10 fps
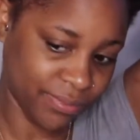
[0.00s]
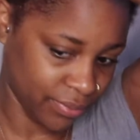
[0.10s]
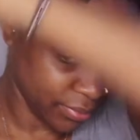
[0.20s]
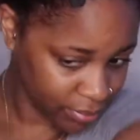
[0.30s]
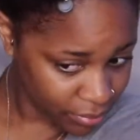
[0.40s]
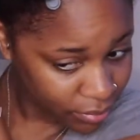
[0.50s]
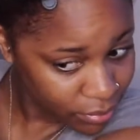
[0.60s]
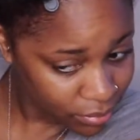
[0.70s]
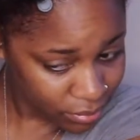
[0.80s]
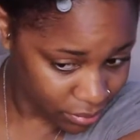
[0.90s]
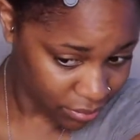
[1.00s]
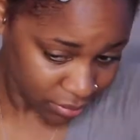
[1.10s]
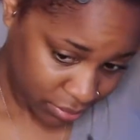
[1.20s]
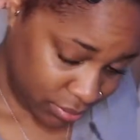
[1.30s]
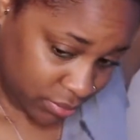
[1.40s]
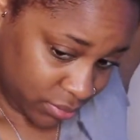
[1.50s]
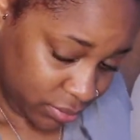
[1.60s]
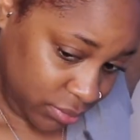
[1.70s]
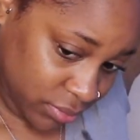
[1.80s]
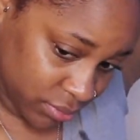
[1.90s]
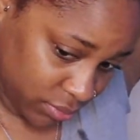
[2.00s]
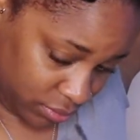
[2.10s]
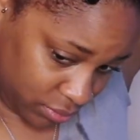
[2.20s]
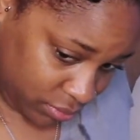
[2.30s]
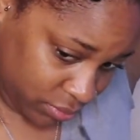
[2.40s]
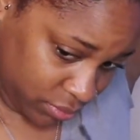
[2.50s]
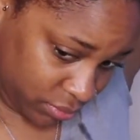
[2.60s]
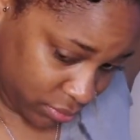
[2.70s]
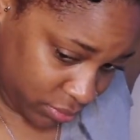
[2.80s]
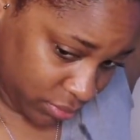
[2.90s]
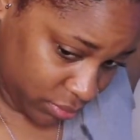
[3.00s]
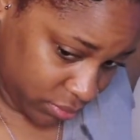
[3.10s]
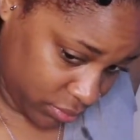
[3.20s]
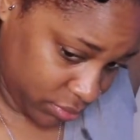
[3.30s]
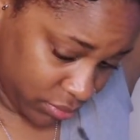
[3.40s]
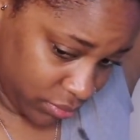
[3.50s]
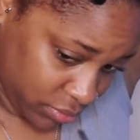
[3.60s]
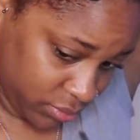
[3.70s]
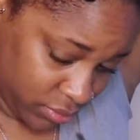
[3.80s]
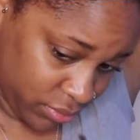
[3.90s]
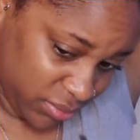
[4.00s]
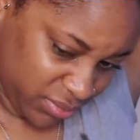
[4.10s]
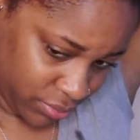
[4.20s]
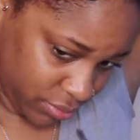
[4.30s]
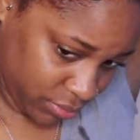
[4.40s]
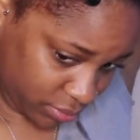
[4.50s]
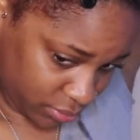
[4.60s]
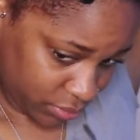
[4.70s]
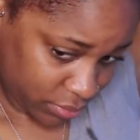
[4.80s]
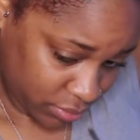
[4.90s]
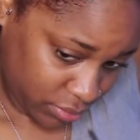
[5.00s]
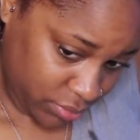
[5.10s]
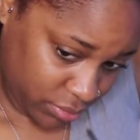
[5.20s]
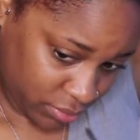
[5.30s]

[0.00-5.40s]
first up in this collection is the Rice Water Clay Mask.